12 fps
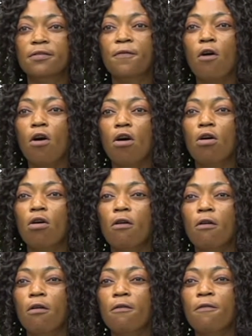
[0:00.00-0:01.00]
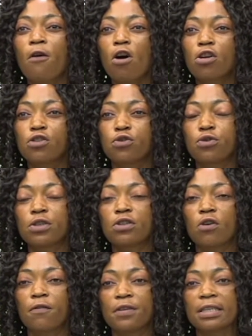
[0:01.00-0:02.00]
Four
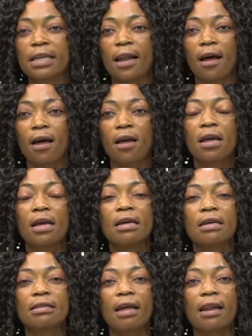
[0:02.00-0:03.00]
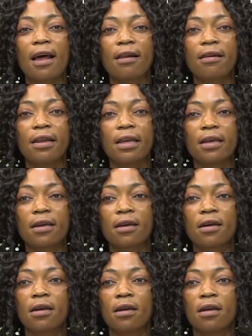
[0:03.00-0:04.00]
duties of a seller. Seller
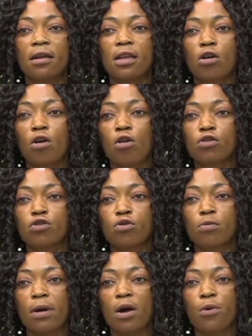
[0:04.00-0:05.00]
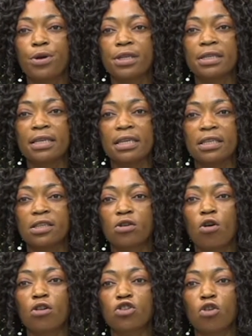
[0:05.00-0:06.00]
link the consumer with its
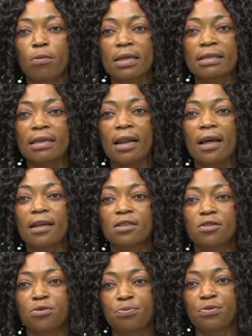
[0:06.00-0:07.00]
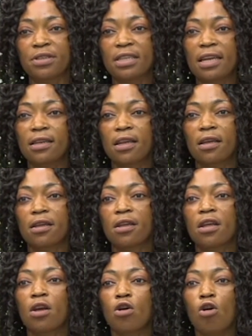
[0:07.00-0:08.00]
customers. Sellers represent the
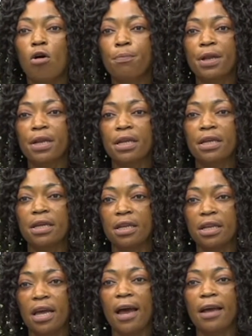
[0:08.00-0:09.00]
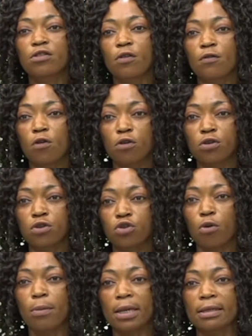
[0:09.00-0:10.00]
company in the eyes of
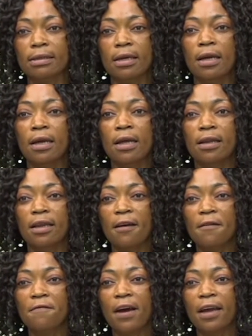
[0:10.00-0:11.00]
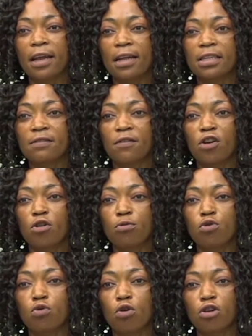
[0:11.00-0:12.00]
customers. They find and develop
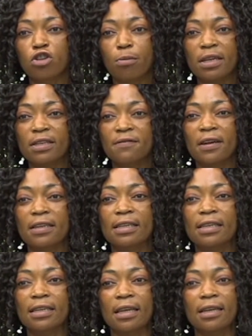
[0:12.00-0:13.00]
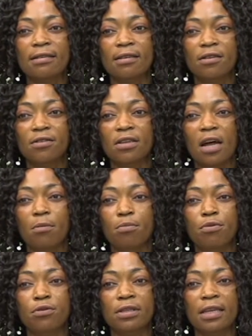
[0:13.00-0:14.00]
new customers, facilitate sales, and
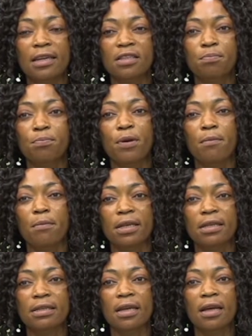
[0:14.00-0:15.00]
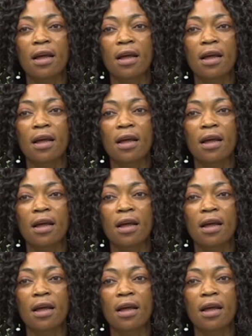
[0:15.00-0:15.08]
process payments.